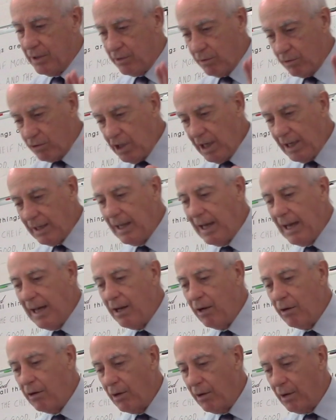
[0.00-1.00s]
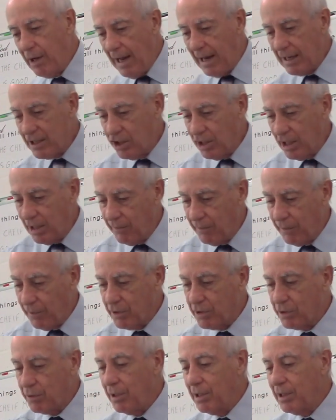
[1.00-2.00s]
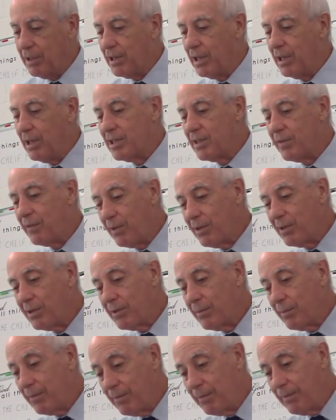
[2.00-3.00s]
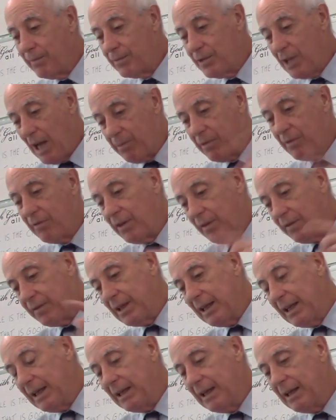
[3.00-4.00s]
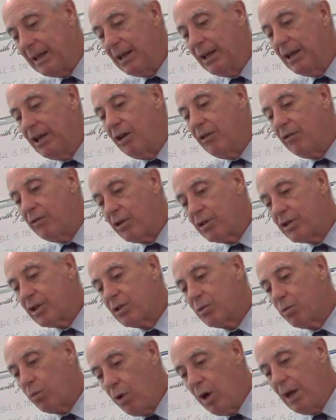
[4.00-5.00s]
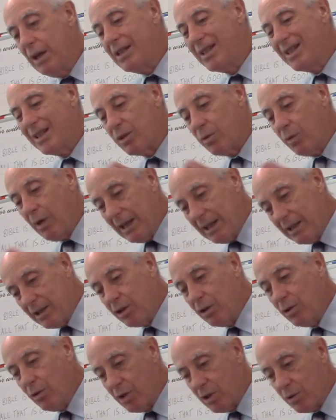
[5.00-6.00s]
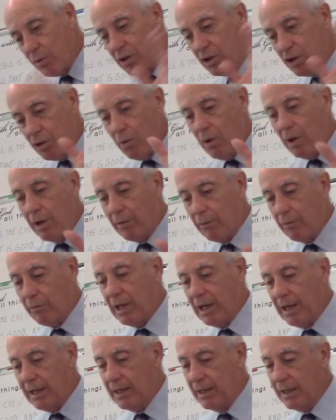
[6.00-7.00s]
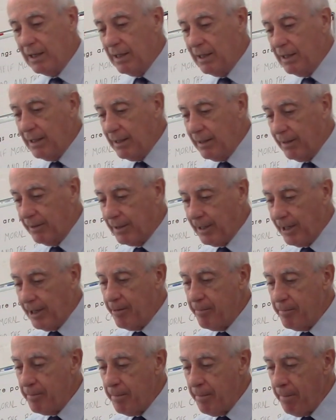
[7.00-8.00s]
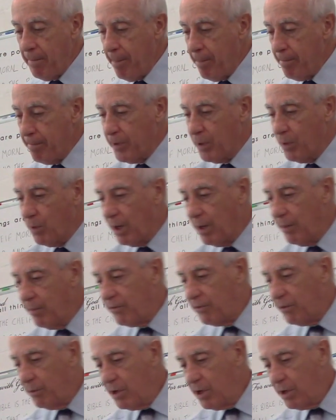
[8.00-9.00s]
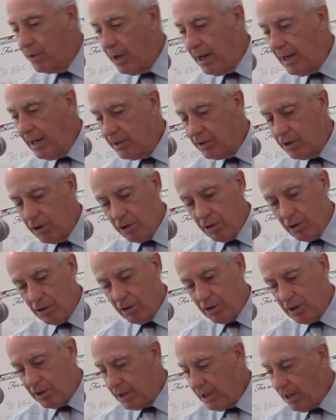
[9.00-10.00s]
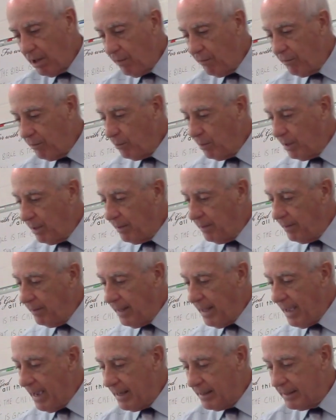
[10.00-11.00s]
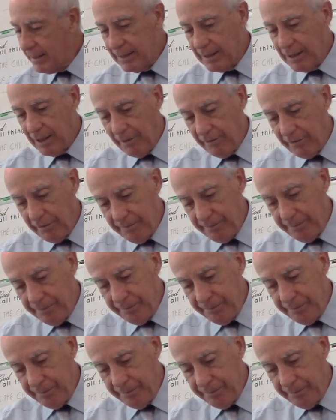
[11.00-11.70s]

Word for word: So check that out. Actually, 1 Corinthians chapter 15, verses 1 to 22 is what you want to read. Okay? You want to familiarize yourself with that stuff.